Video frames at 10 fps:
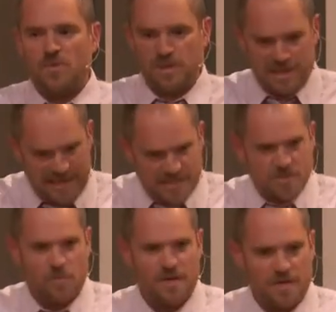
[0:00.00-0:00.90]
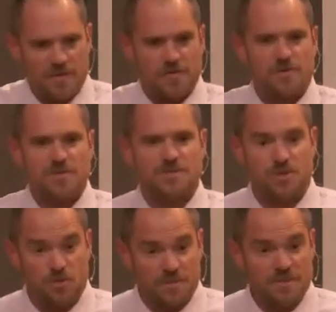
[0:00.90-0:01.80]
relate to one another as
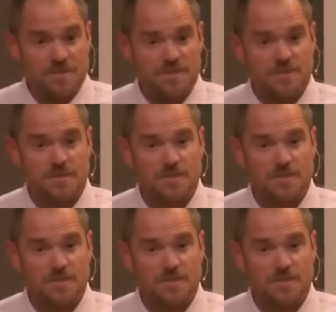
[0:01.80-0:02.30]
humans